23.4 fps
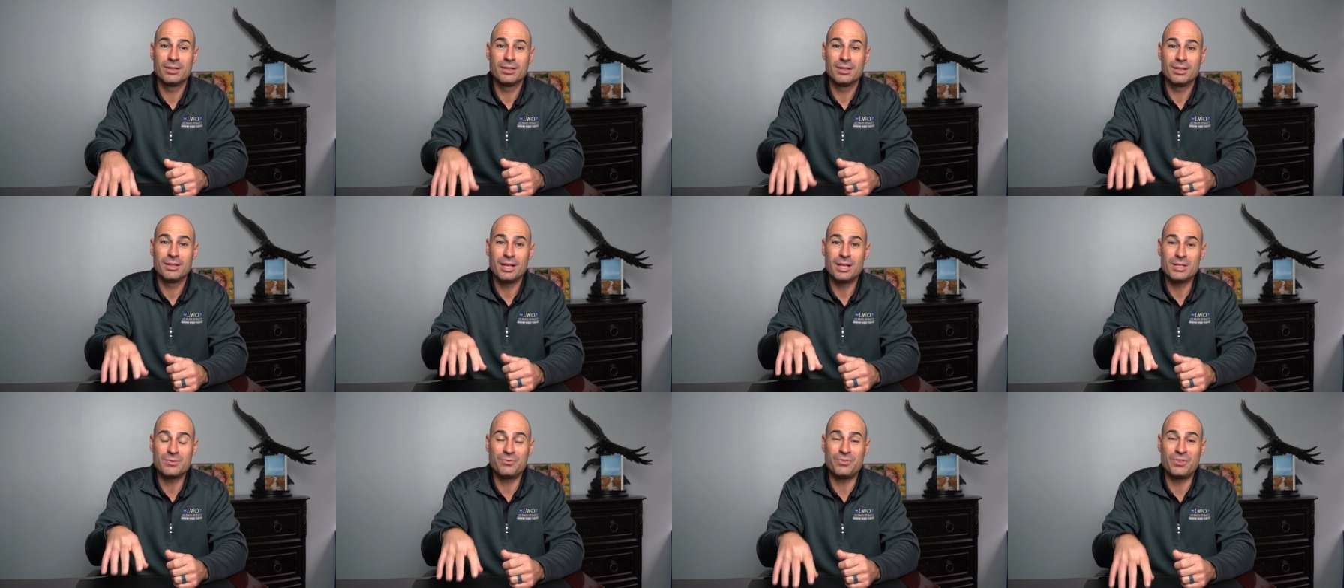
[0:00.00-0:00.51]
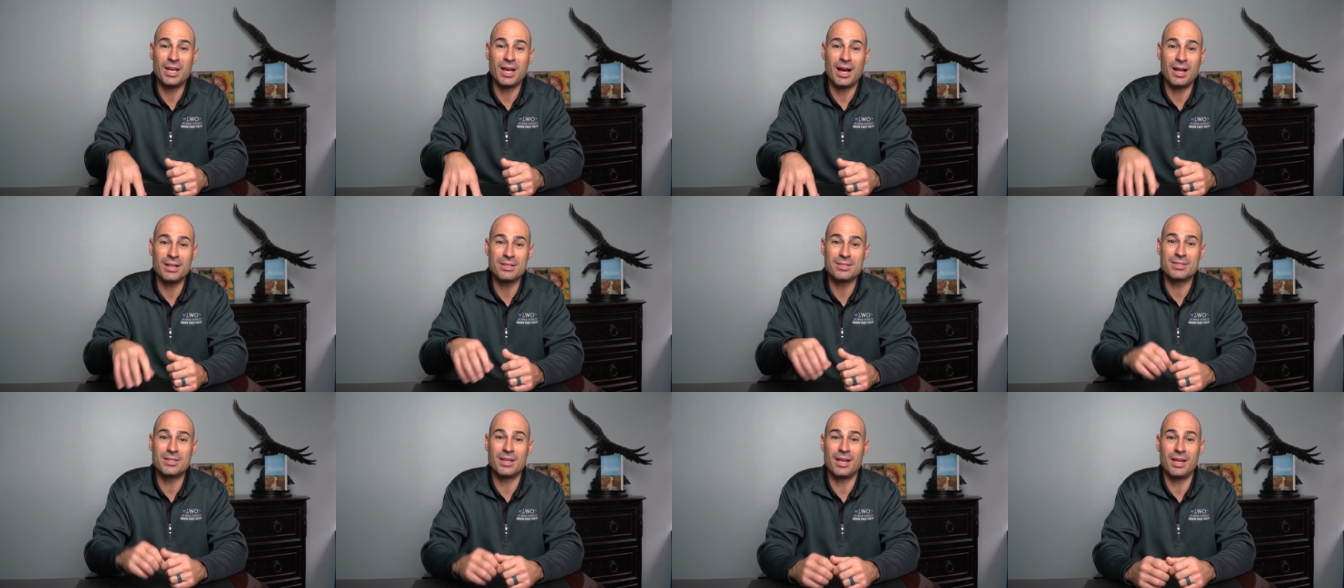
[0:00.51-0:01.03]
his
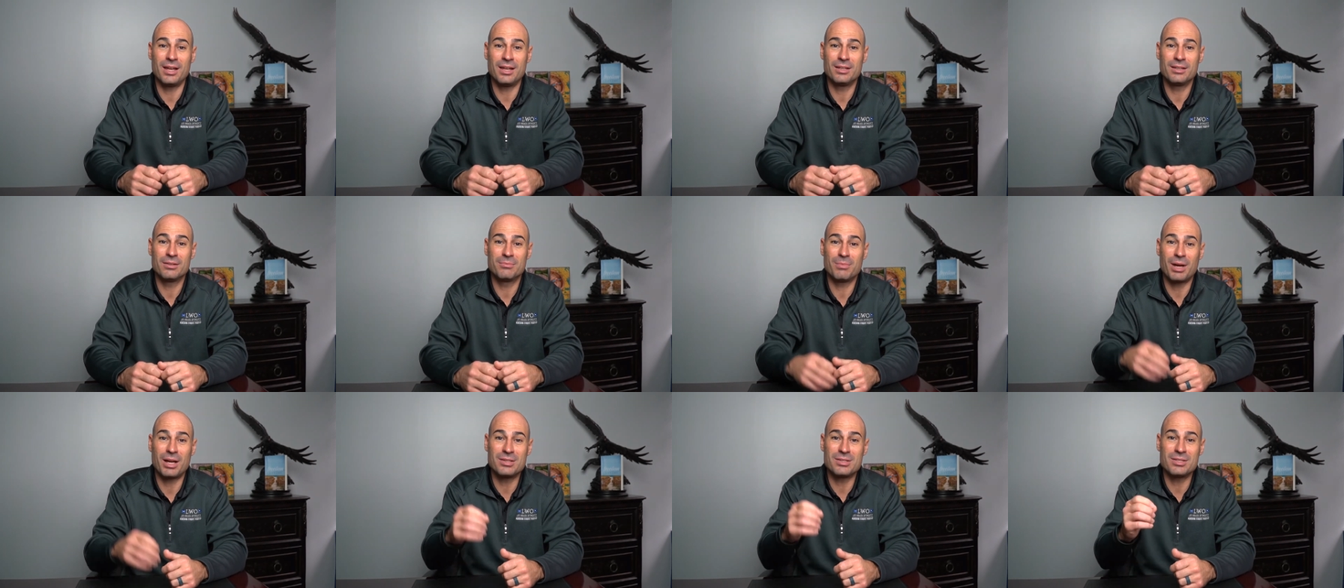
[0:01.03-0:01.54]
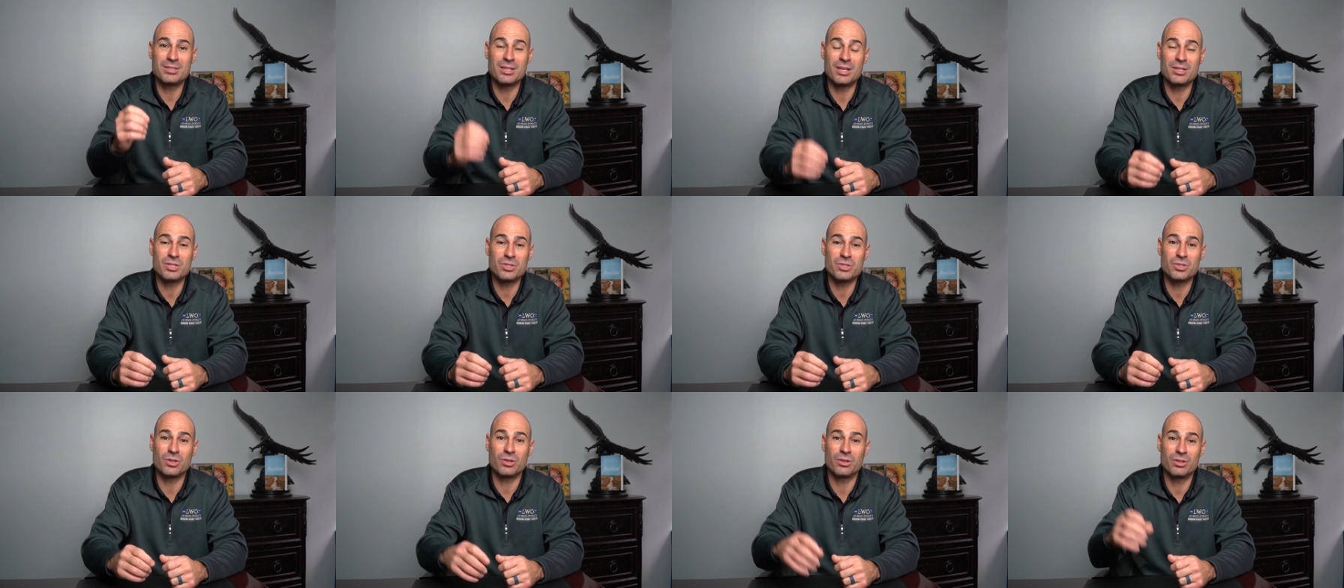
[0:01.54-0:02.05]
fiance, my
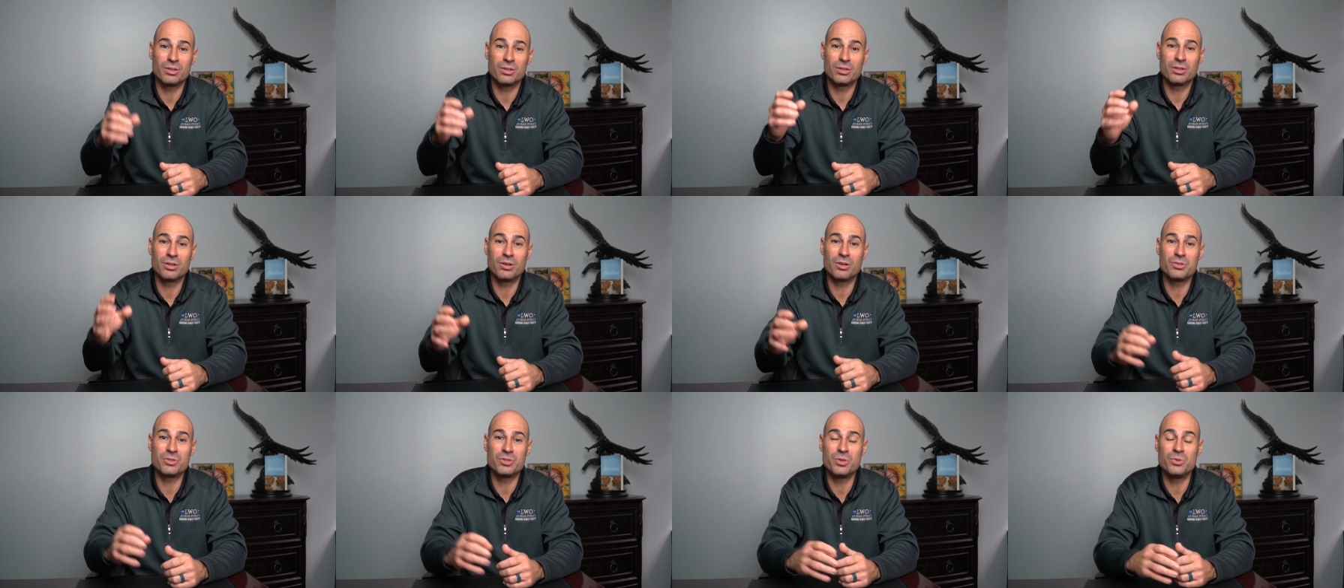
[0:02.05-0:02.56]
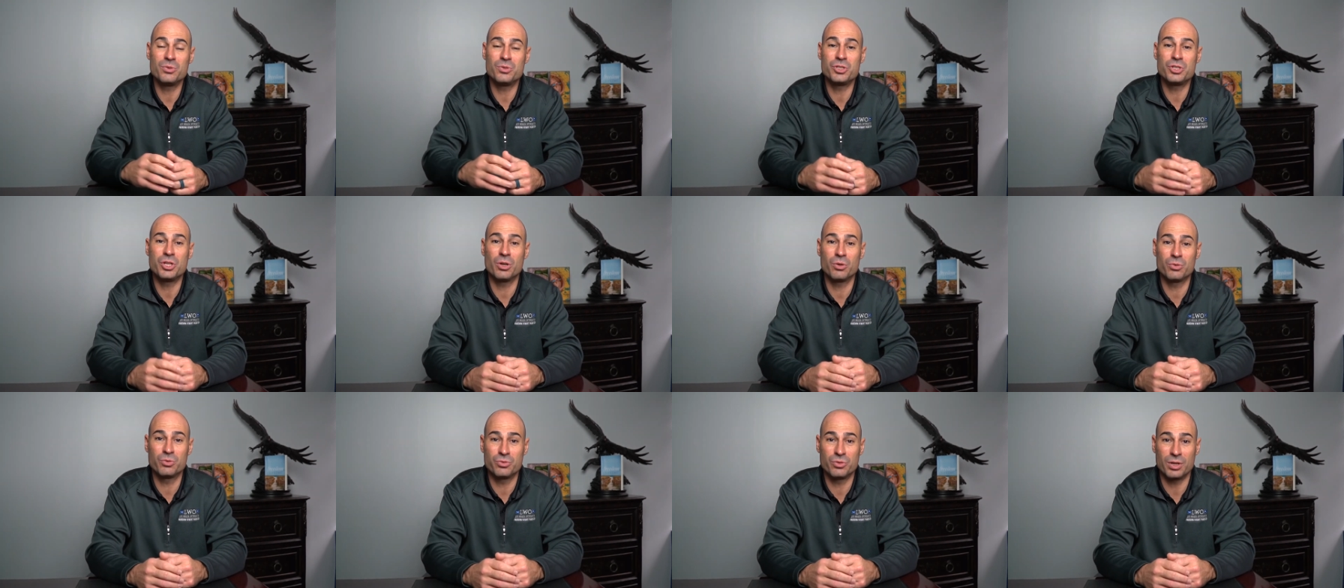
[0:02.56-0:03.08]
sister, her two
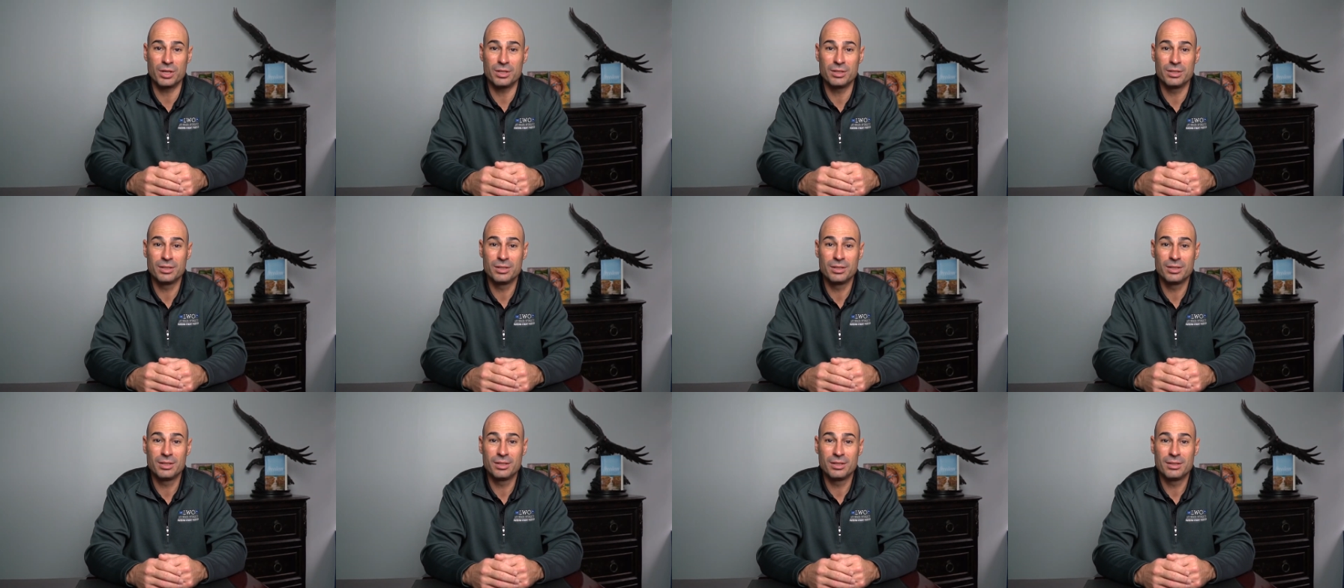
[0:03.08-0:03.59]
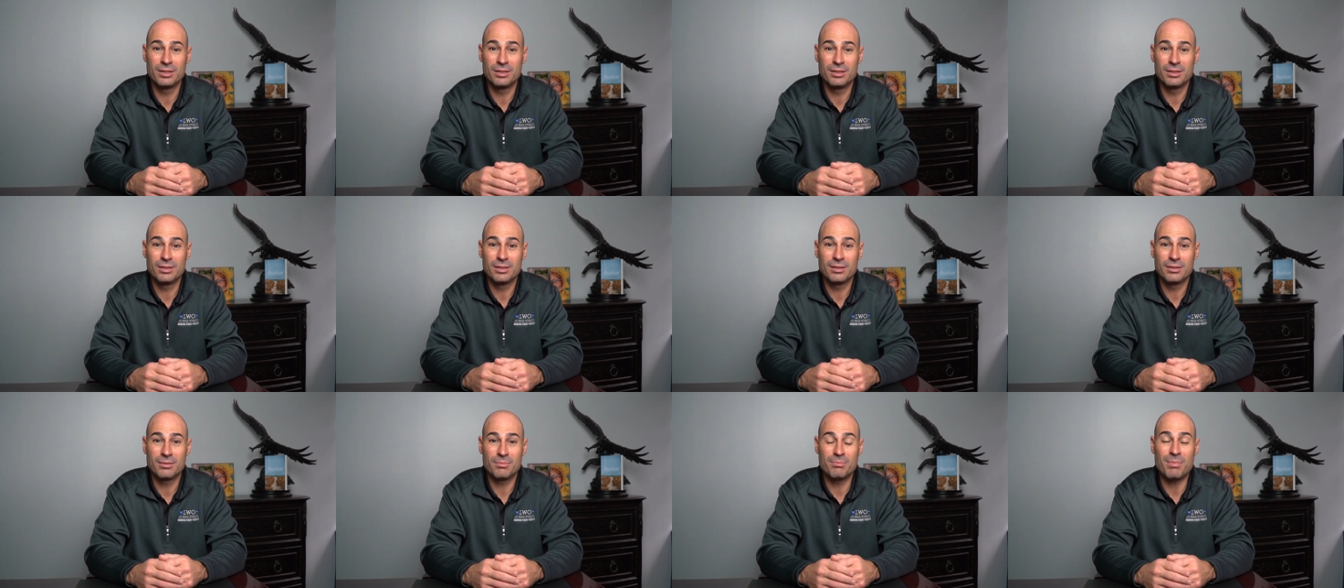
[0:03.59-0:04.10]
children,
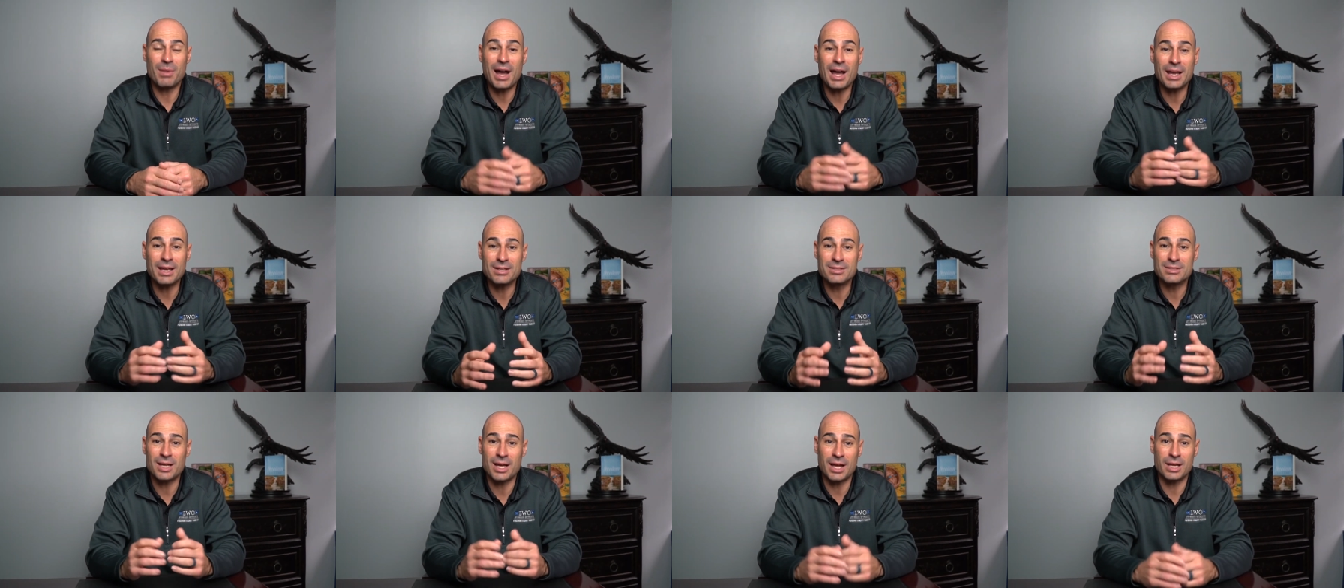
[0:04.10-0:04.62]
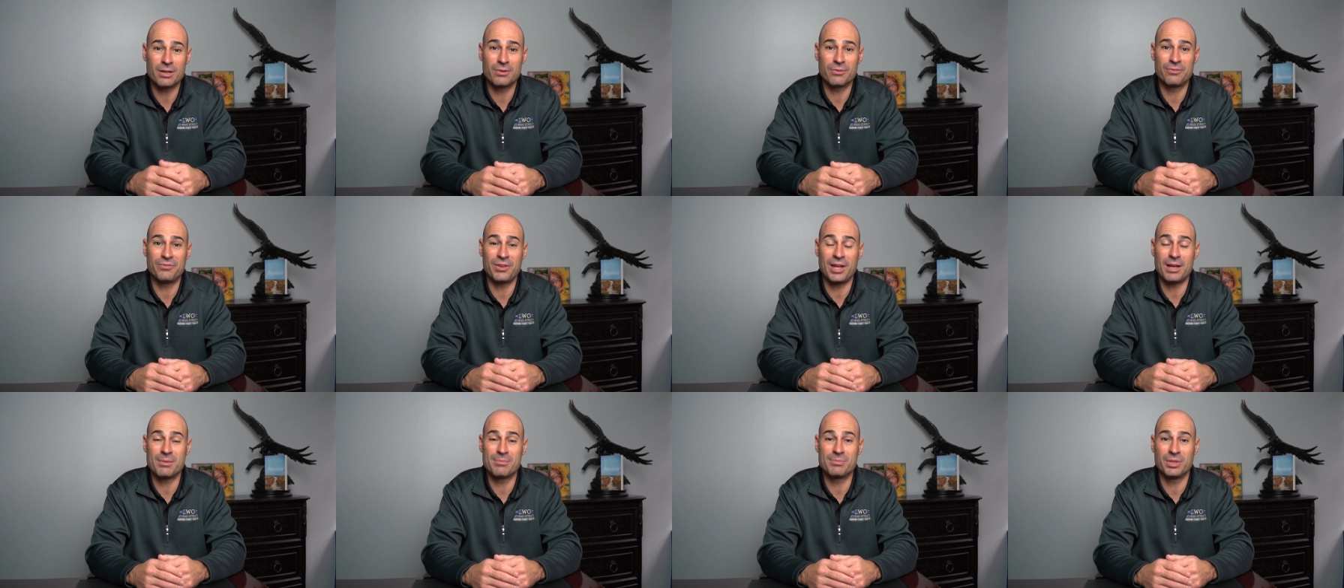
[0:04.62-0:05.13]
my entire
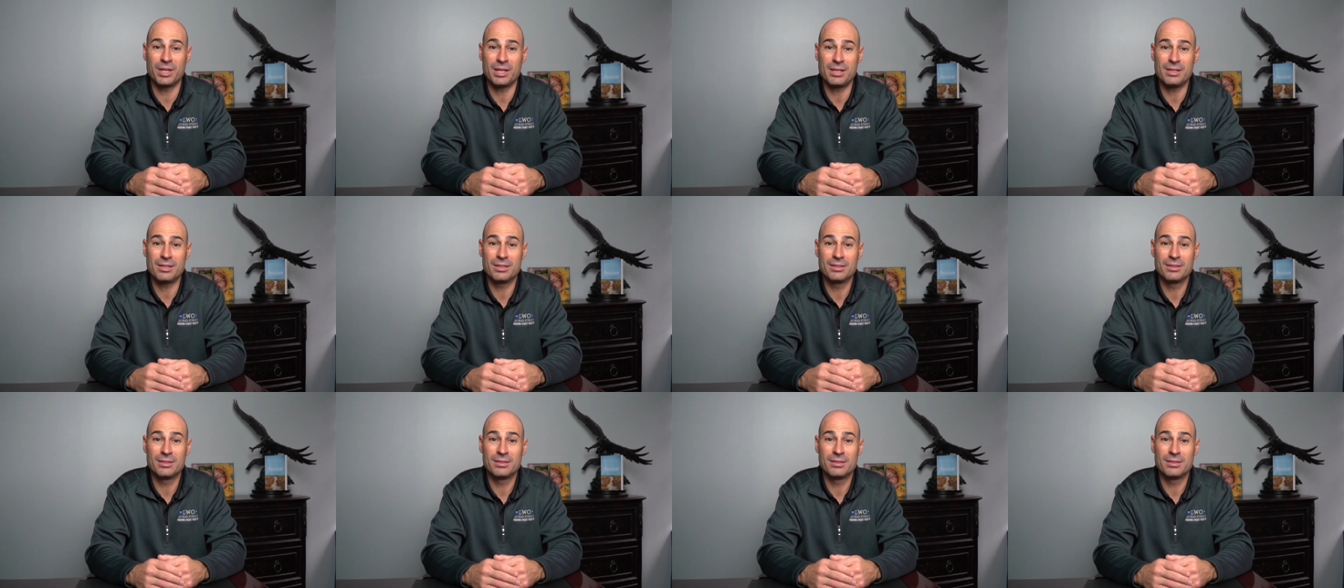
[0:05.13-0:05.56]
family.